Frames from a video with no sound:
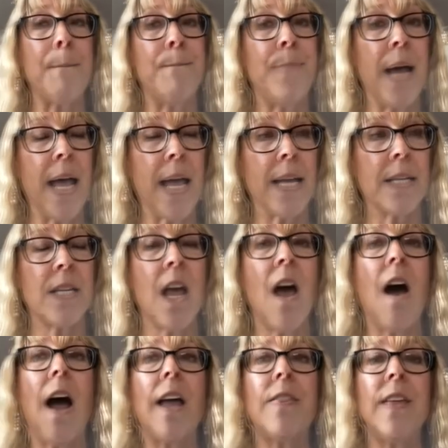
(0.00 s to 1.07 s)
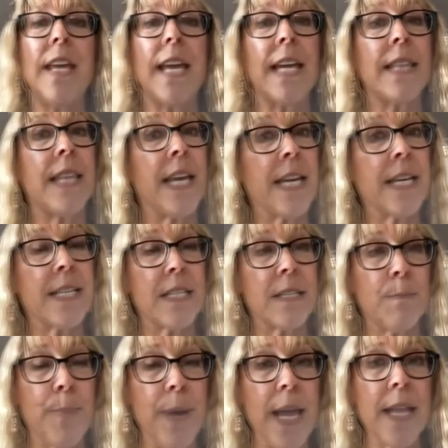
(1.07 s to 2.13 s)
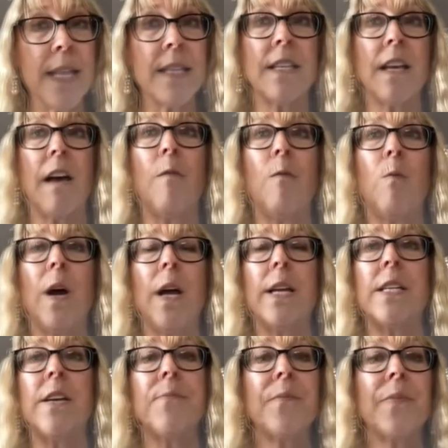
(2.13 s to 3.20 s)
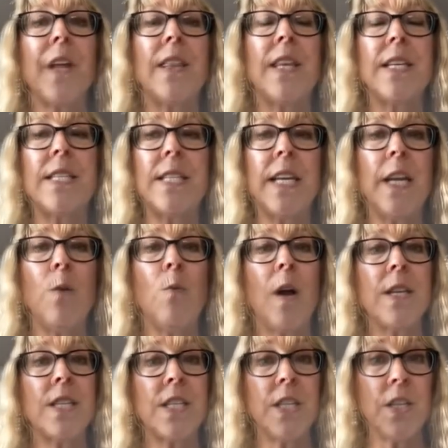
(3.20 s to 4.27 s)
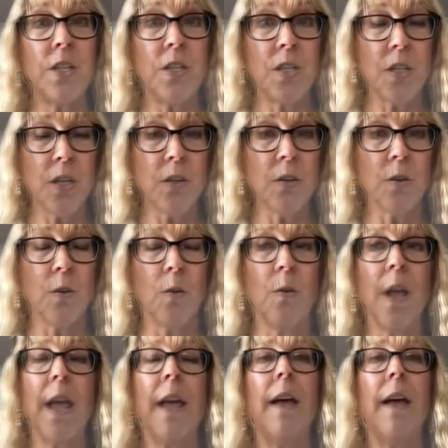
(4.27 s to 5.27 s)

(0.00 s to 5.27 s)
but I think at the expense of what the city wants to do